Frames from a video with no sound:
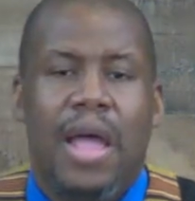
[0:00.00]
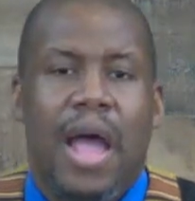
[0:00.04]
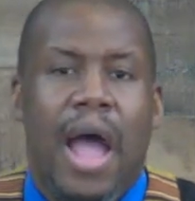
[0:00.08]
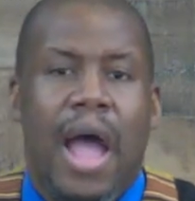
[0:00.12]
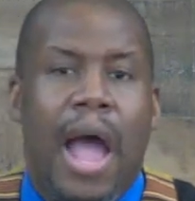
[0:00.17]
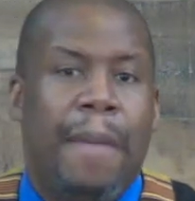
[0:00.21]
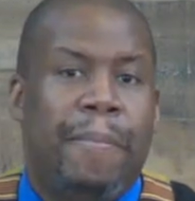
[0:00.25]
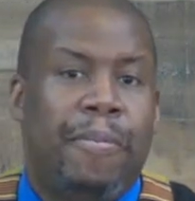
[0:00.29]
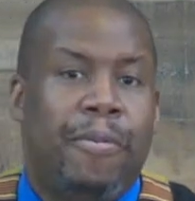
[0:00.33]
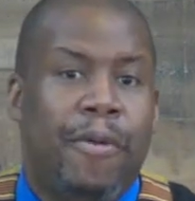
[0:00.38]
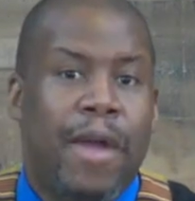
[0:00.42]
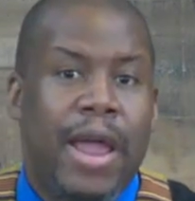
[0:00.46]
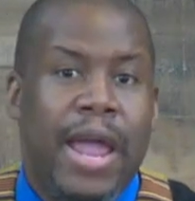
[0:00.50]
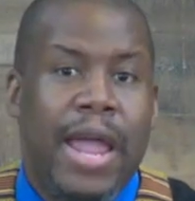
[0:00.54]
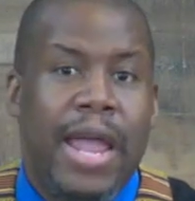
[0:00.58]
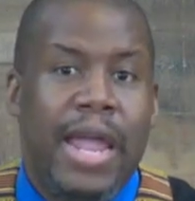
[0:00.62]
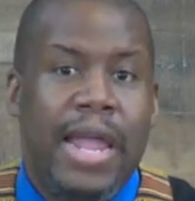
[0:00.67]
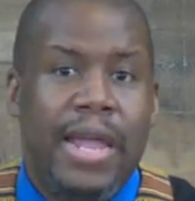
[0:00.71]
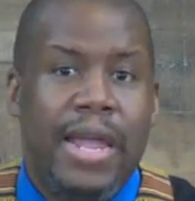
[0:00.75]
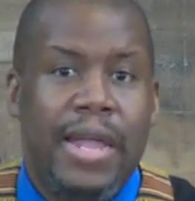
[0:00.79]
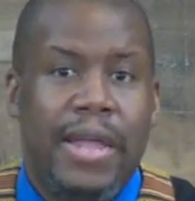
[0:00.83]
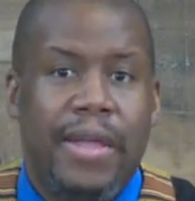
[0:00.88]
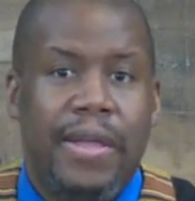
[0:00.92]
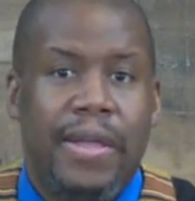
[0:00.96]
I
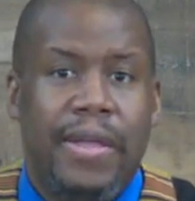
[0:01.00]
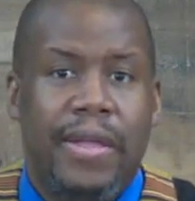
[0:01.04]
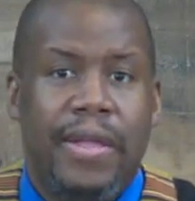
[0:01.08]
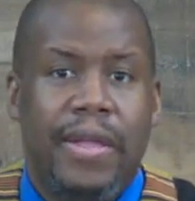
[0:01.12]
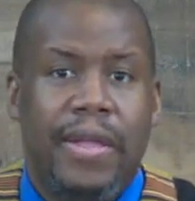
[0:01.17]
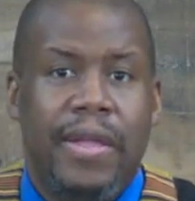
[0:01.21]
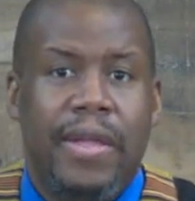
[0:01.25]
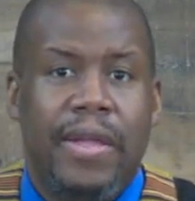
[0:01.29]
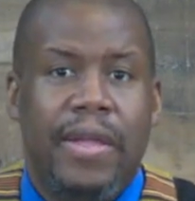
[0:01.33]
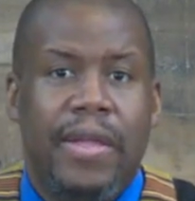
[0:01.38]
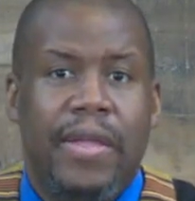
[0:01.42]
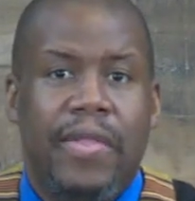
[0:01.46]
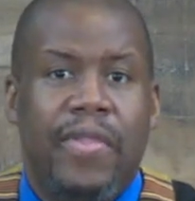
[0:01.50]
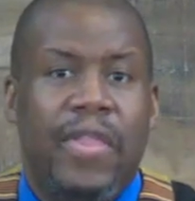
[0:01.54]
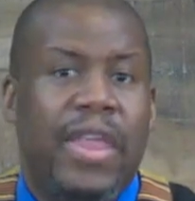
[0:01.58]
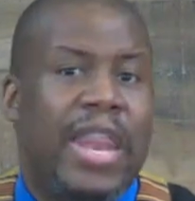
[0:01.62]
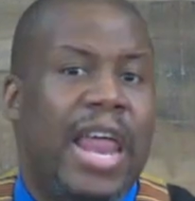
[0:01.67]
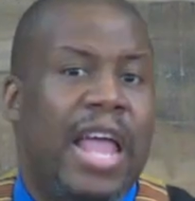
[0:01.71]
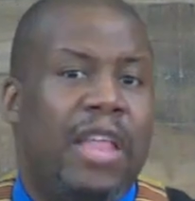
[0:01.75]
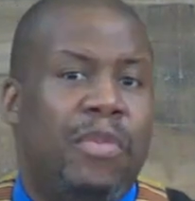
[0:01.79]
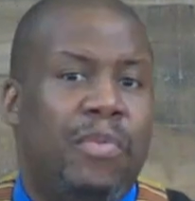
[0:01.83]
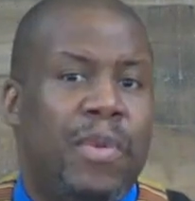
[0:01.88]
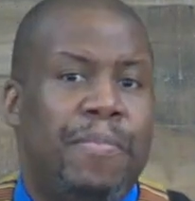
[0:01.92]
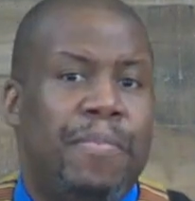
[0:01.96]
pray that
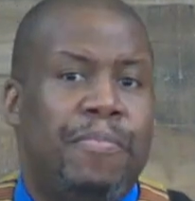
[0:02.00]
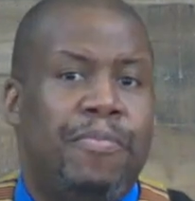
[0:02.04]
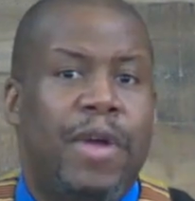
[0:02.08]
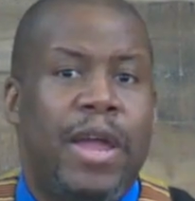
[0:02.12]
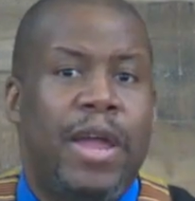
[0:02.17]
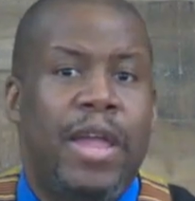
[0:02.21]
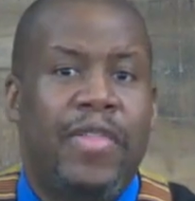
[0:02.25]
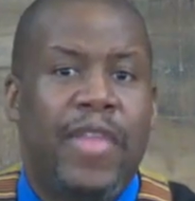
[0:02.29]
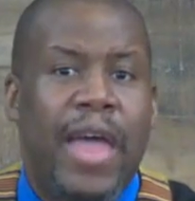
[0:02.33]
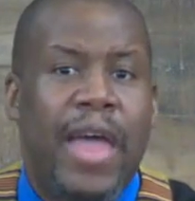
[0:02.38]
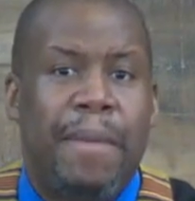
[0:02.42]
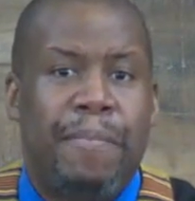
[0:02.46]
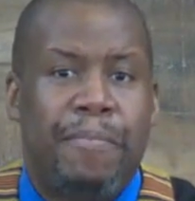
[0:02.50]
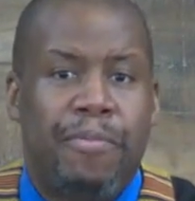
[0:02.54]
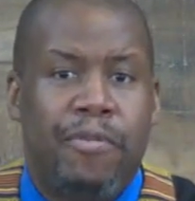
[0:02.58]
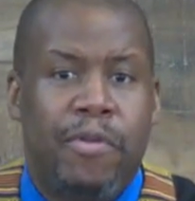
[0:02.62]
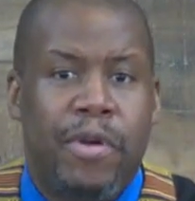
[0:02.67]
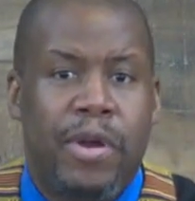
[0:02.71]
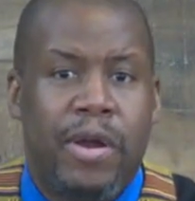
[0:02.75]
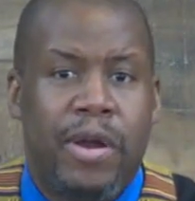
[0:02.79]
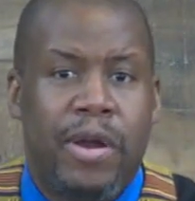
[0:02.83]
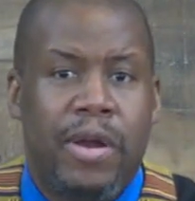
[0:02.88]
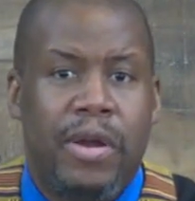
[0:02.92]
as we pray that prayer,